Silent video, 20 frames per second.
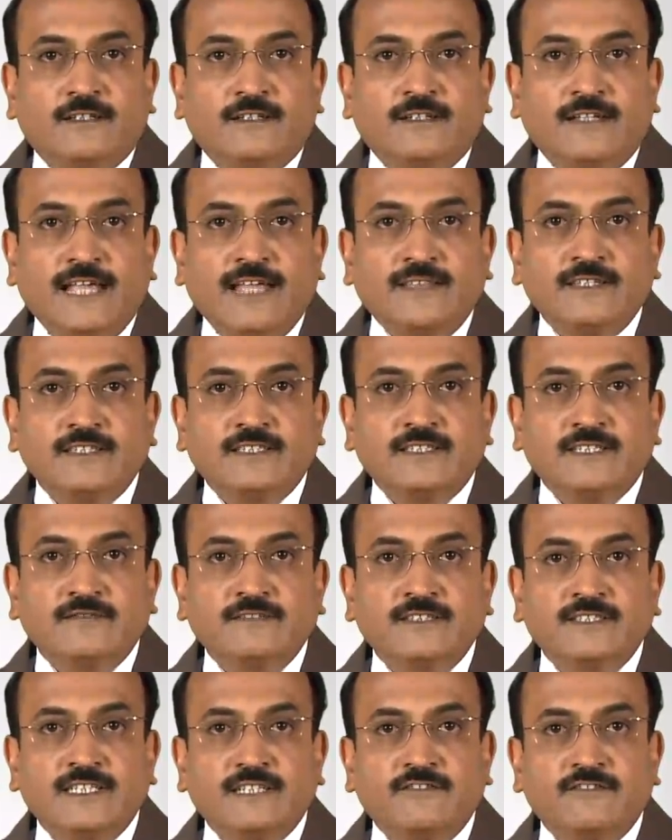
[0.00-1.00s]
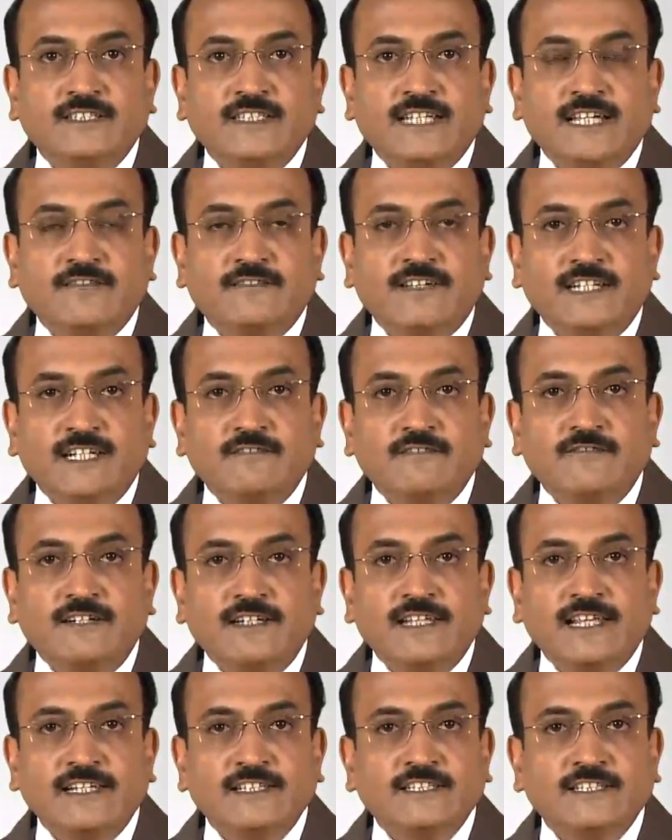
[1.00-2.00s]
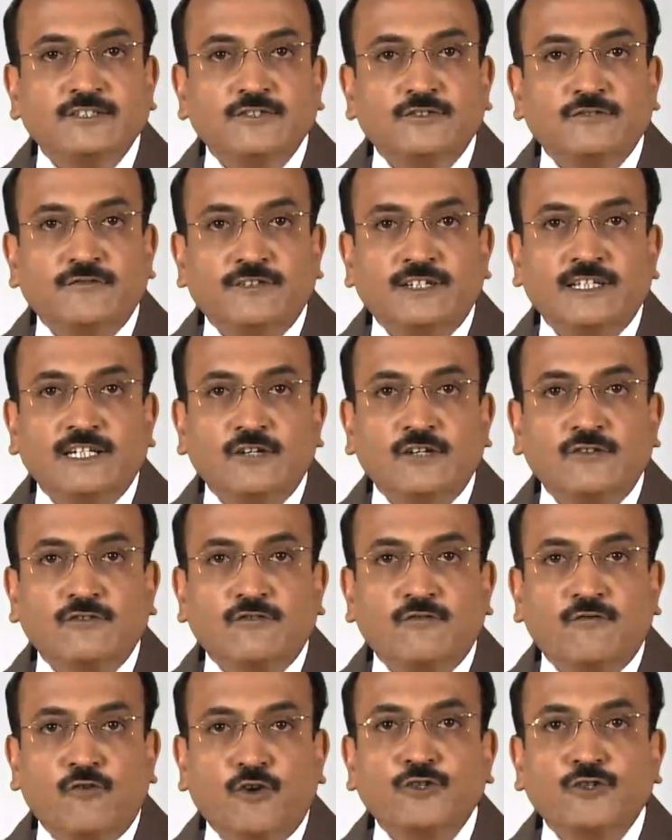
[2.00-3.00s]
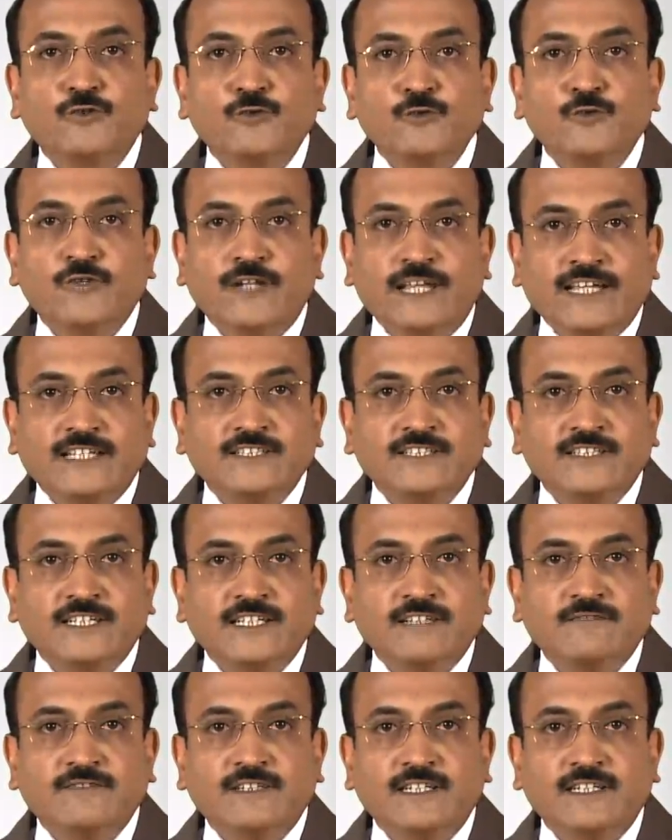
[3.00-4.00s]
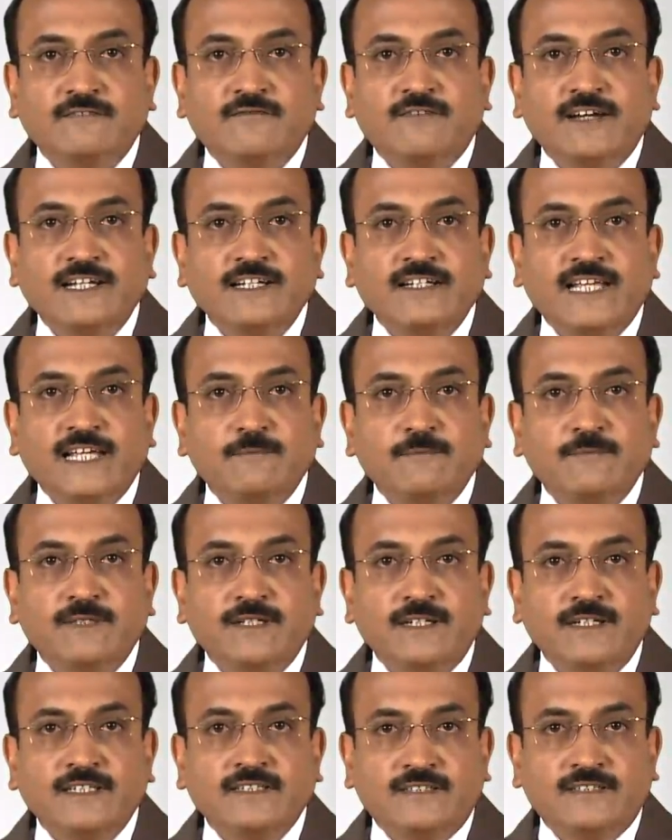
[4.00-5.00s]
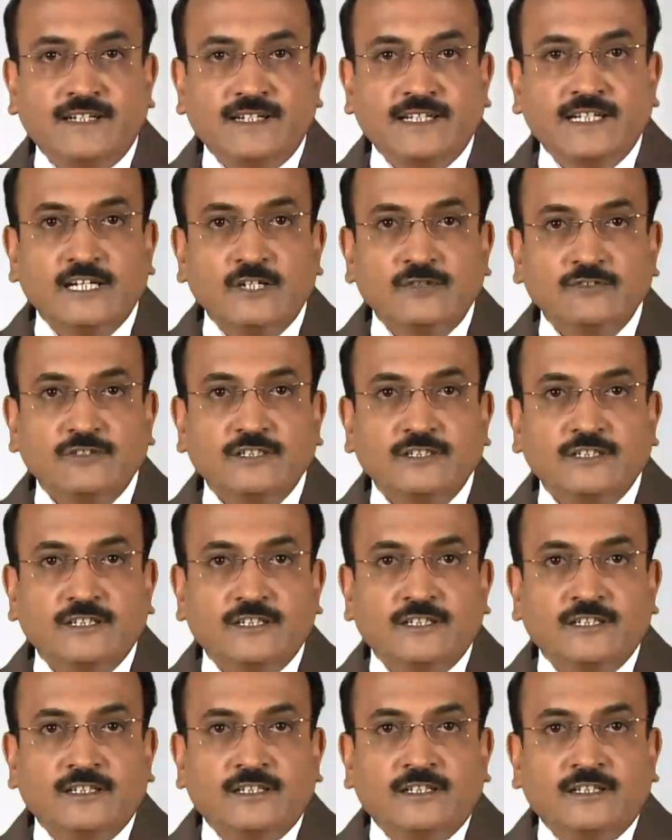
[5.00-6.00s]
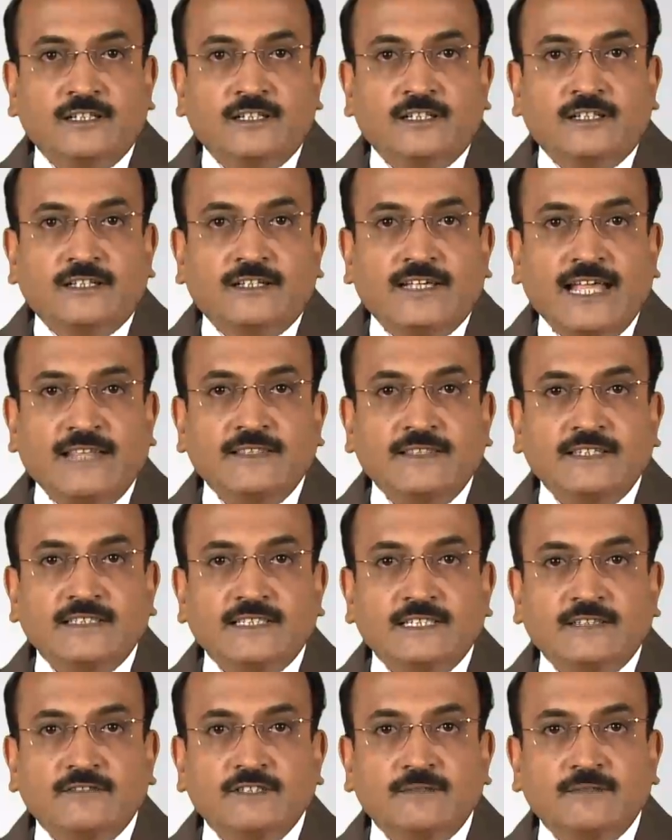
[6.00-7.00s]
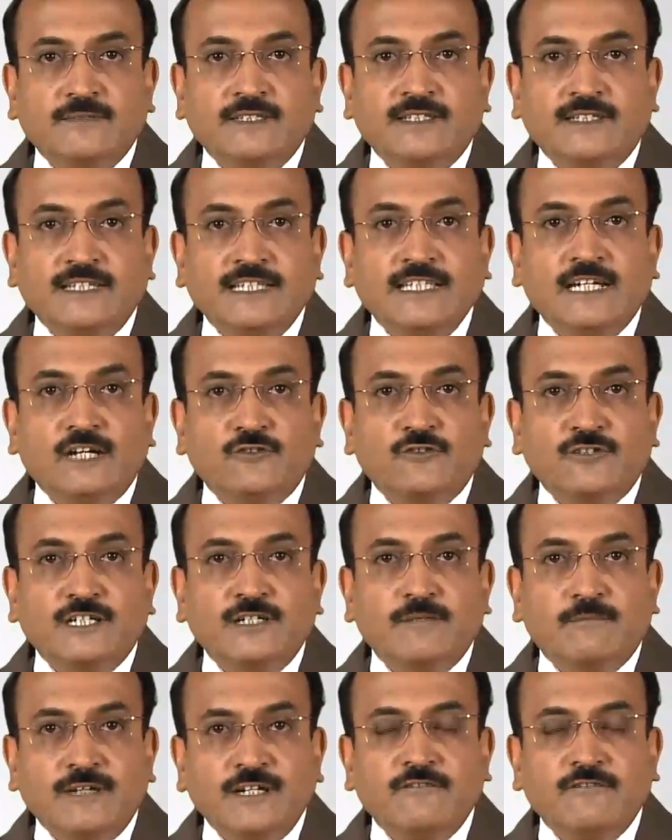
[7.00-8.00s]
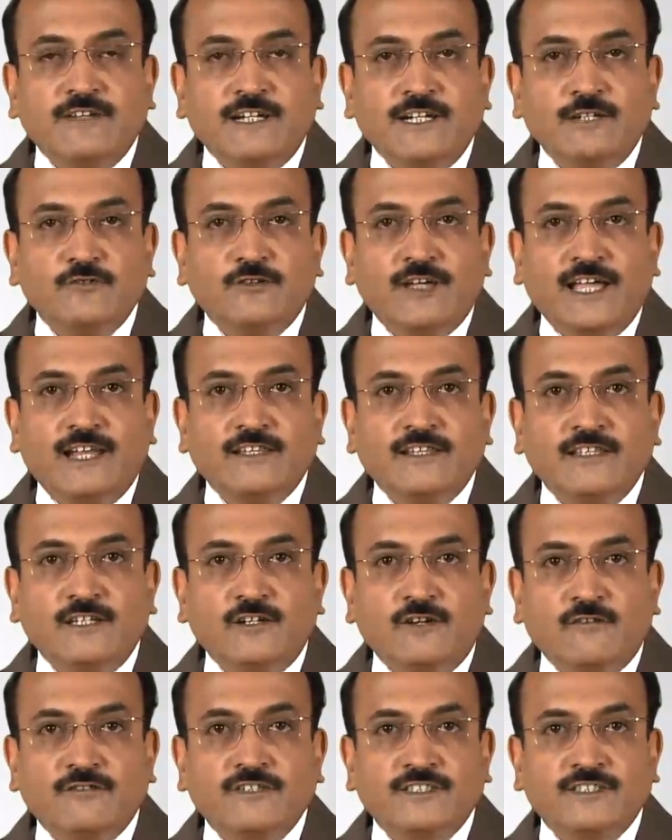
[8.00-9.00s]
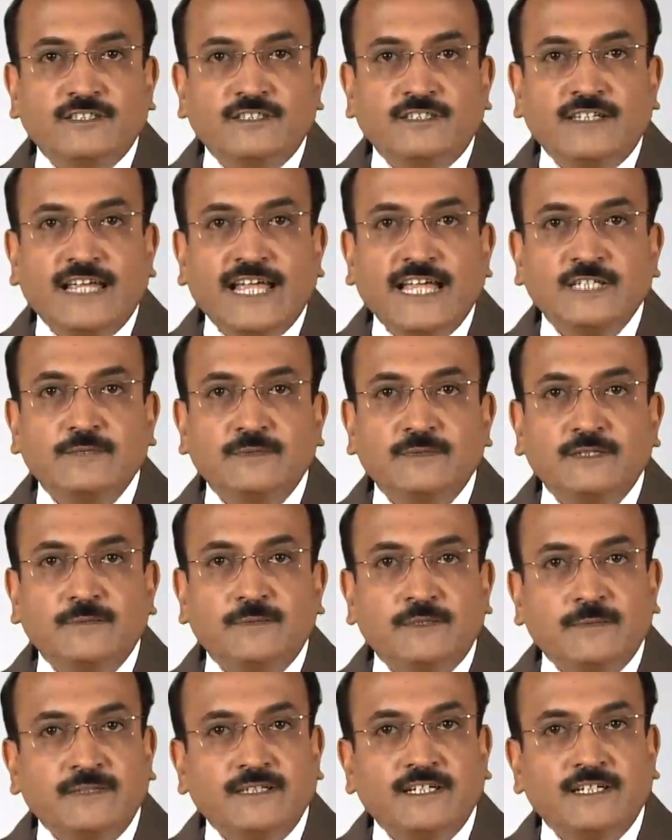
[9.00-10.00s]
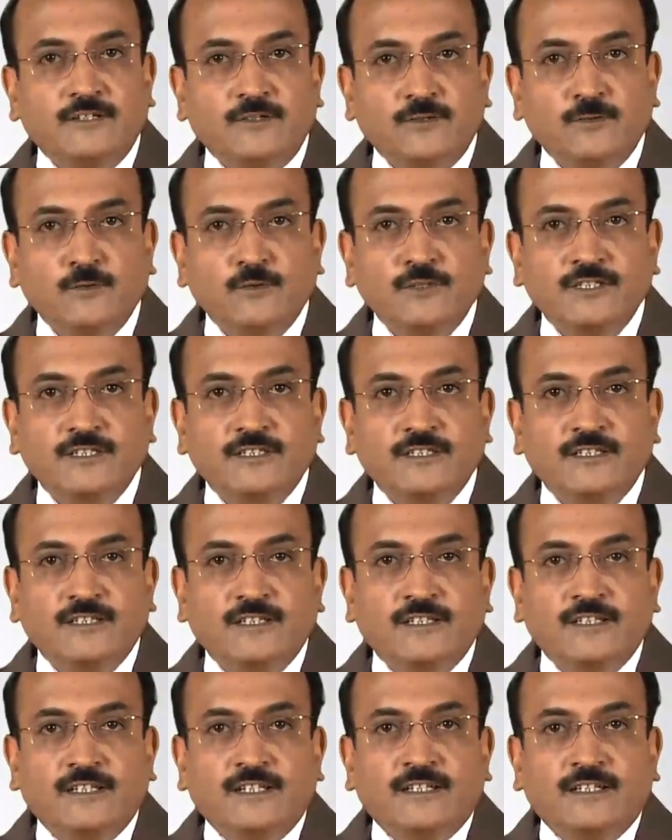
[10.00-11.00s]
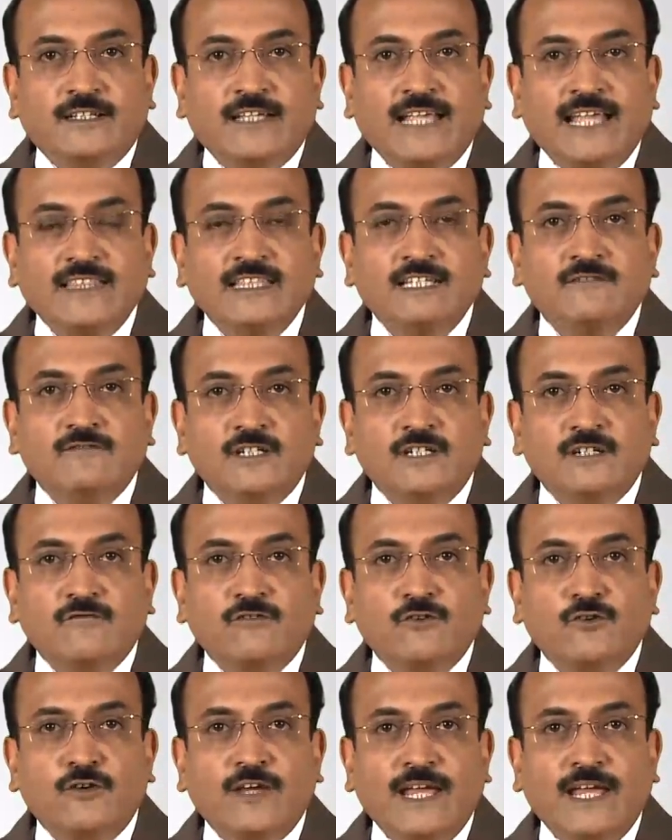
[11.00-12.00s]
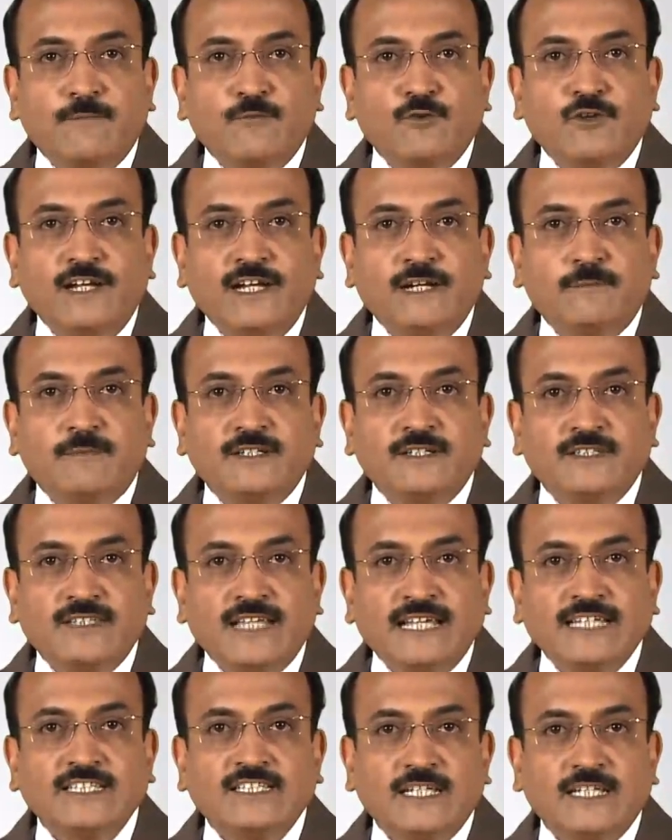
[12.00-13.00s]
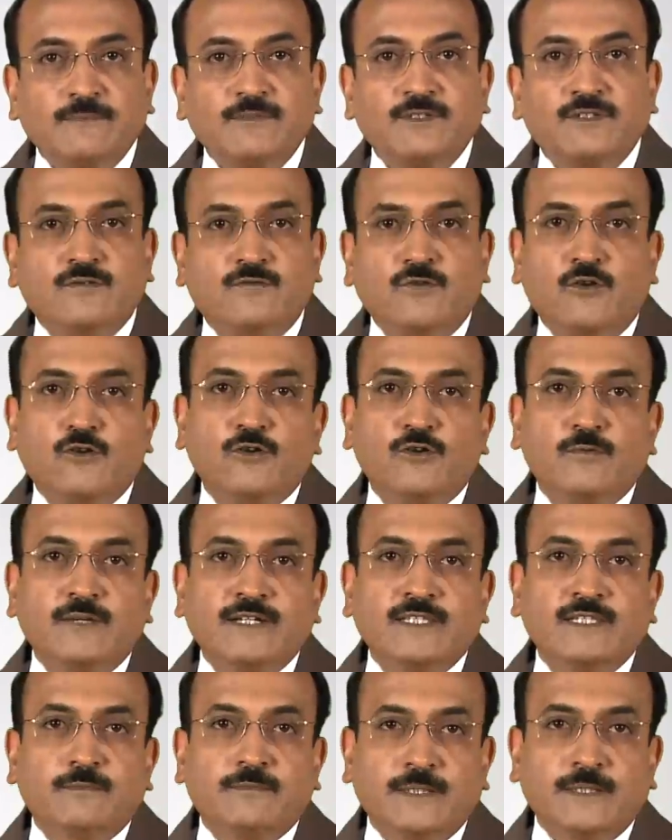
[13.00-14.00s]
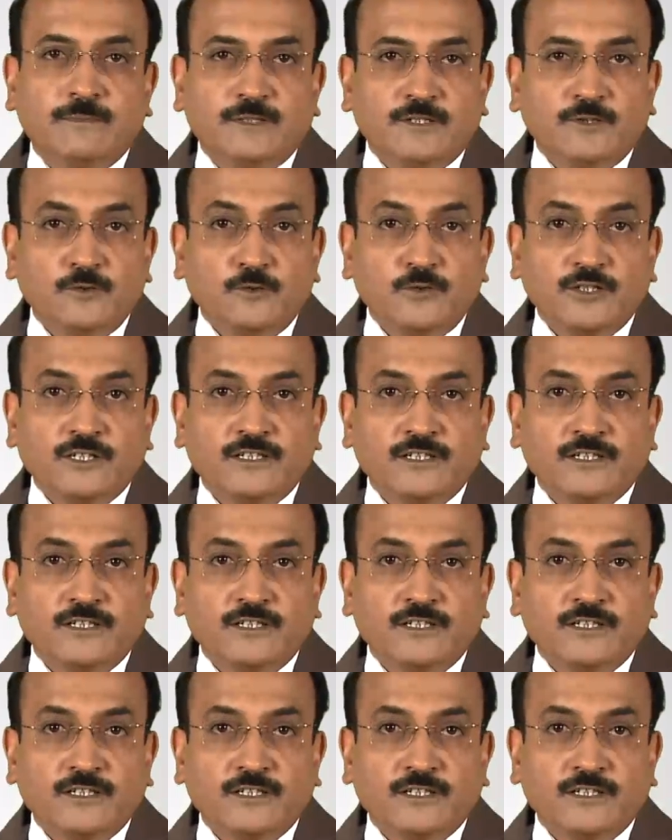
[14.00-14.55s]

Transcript: Can the service request have enough intelligence to figure out what to do next if the defined time period is running out? Can the service be rerouted midway to another officer as per permitted rules? Can the workflow emulate precise steps followed by the paper route?